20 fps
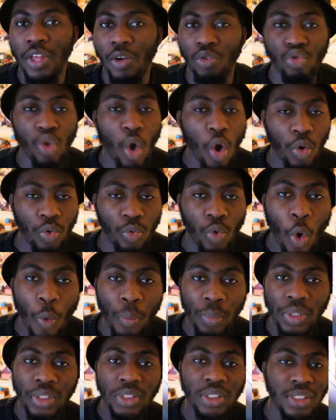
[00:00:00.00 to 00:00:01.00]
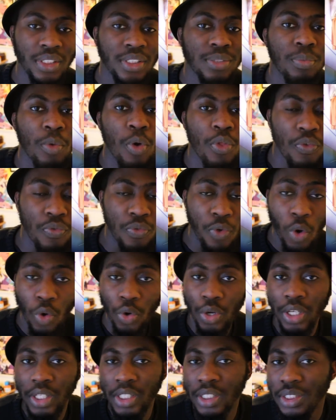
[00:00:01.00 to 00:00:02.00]
the romance is more the
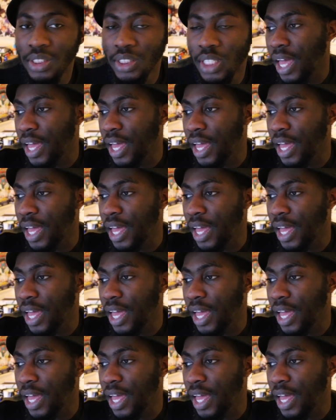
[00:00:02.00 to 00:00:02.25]
focus,